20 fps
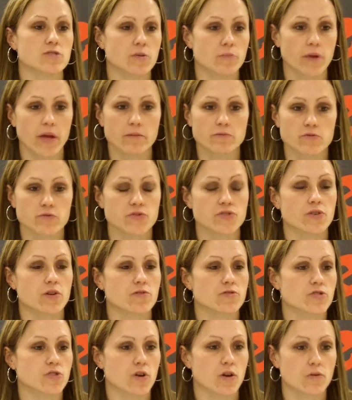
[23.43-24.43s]
some games we
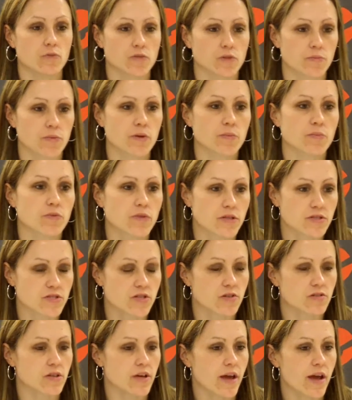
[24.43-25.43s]
start strong with the people that
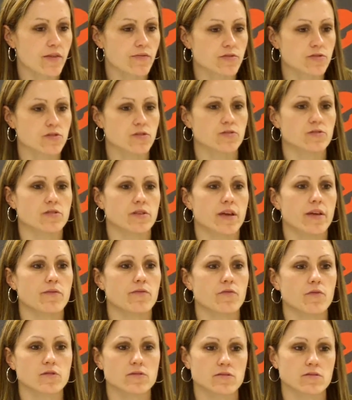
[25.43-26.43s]
start the half or start the
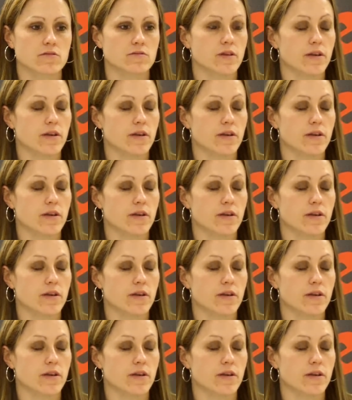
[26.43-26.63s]
game for us,